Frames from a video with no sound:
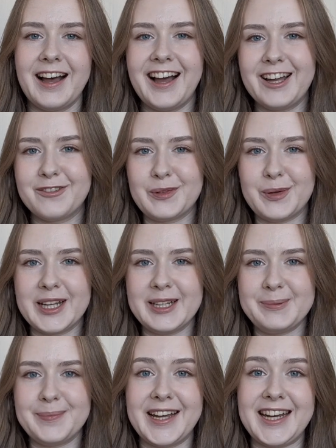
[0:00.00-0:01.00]
Hi
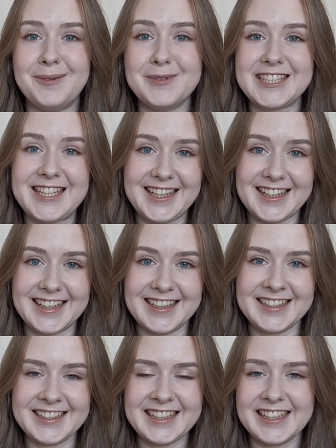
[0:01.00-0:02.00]
everyone, my name is Nika.
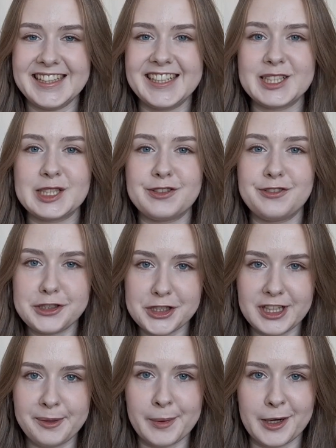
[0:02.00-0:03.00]
It is
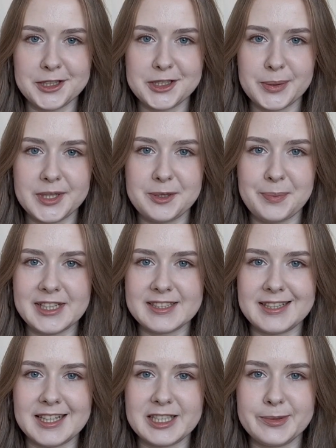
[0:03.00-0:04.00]
officially March, which
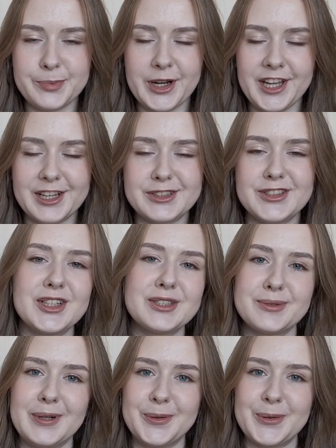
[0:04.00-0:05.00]
means that spring is
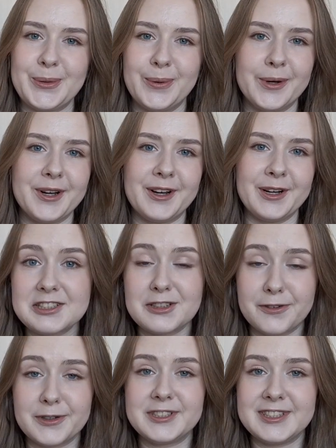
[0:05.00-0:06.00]
just around the corner.
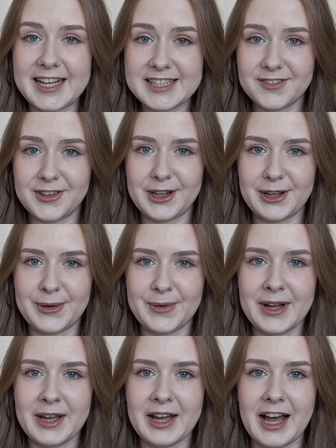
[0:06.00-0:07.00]
So for today's video,
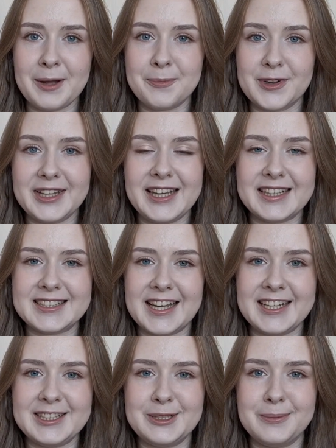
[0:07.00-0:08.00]
I'm really
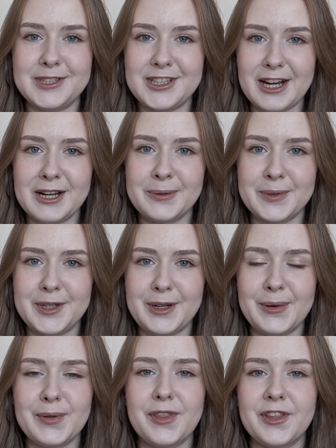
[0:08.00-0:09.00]
excited to be sharing with
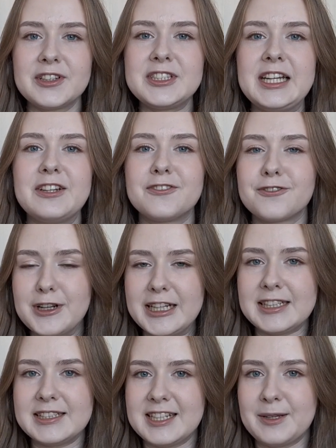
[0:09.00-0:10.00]
you 13 free
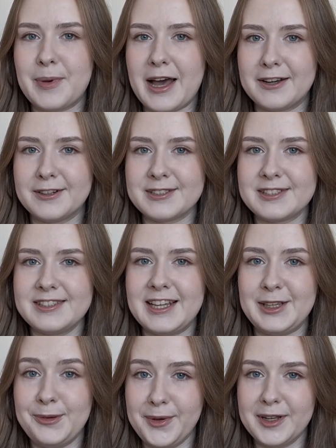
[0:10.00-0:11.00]
knitting patterns
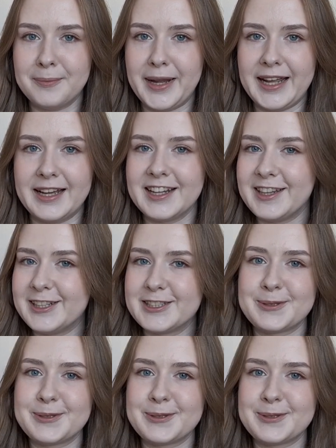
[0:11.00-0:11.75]
that you can make this